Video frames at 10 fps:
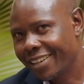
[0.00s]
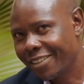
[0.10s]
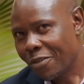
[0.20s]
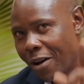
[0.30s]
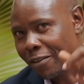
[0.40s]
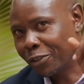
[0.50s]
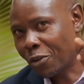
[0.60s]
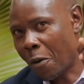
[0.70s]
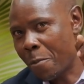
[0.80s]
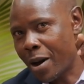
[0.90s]
you have to
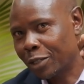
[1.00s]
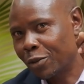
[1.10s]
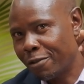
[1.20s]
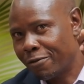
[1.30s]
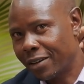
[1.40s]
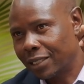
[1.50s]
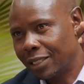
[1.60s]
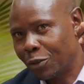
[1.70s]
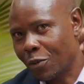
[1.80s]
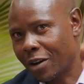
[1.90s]
go back to the
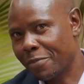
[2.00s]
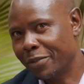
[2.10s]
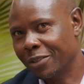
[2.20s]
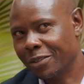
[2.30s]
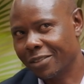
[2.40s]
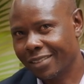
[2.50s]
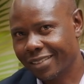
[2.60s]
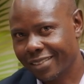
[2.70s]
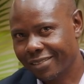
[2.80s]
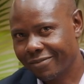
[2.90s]
first two capitals.